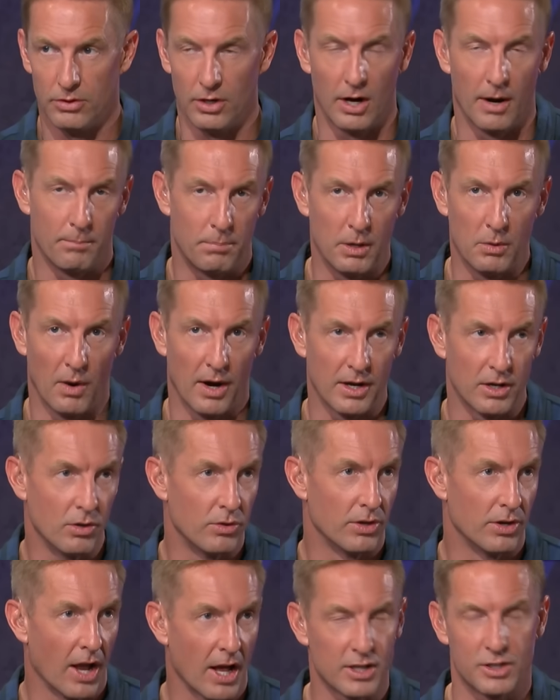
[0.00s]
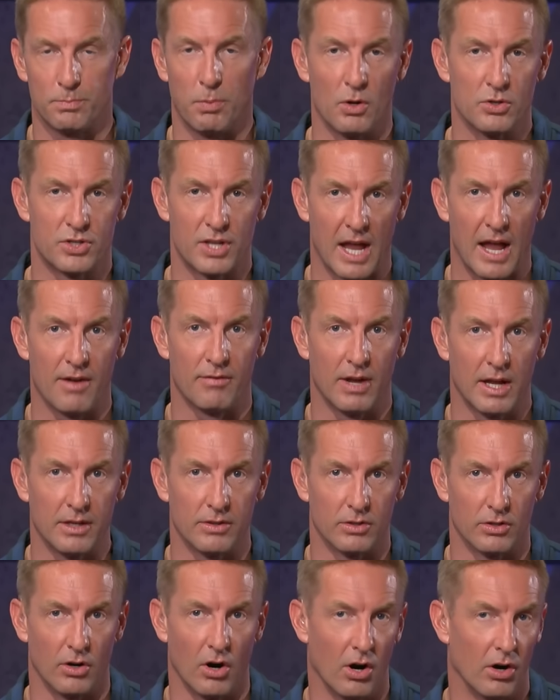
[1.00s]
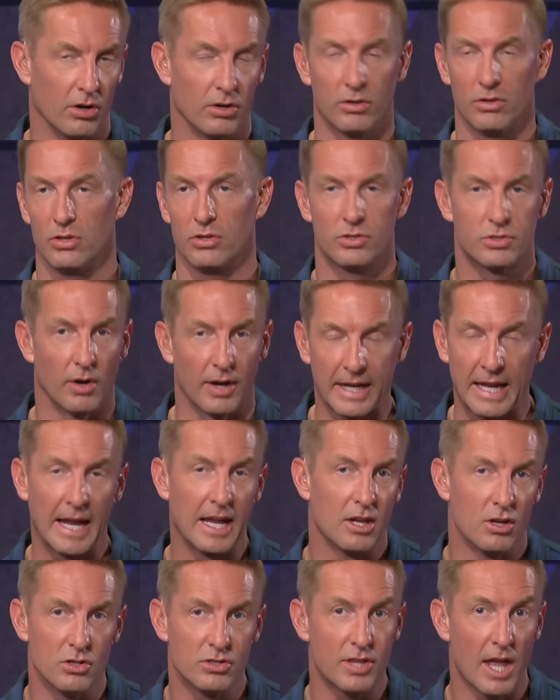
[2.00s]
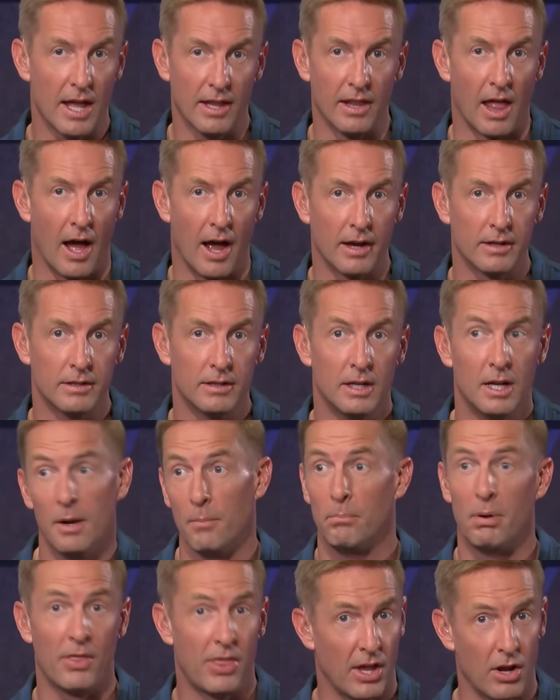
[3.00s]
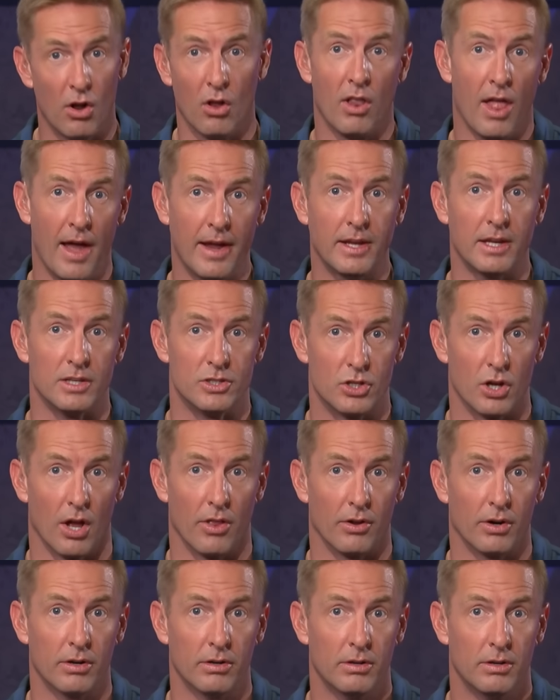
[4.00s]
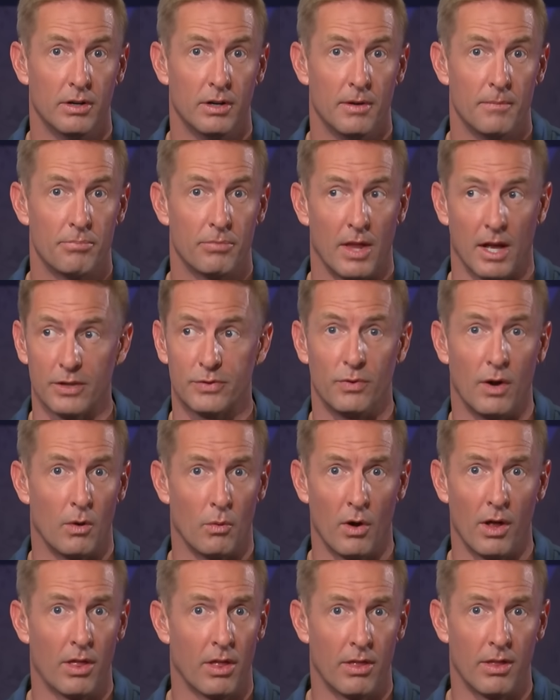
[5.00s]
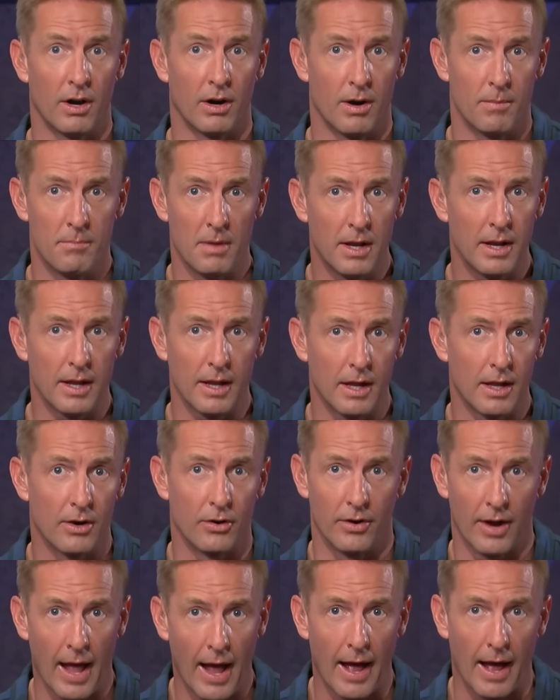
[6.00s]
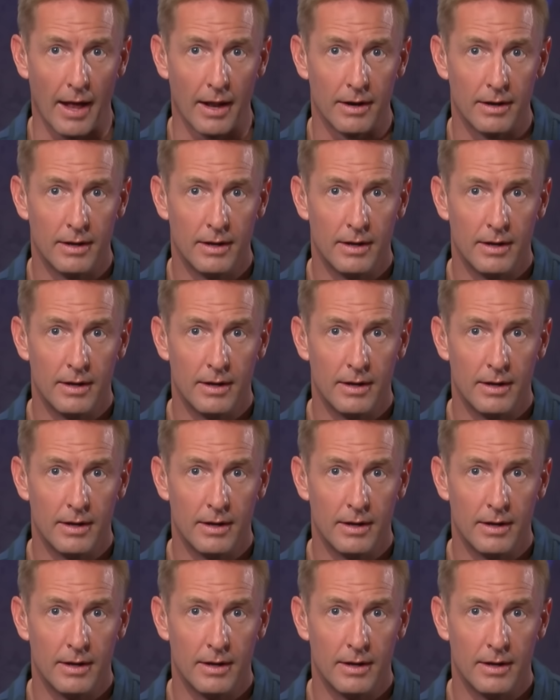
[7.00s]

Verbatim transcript: they're at BYU. They're not supposed to have hate in their heart. So I can't use that line, but they don't like each other. That's fine, whether they're admitting it or not.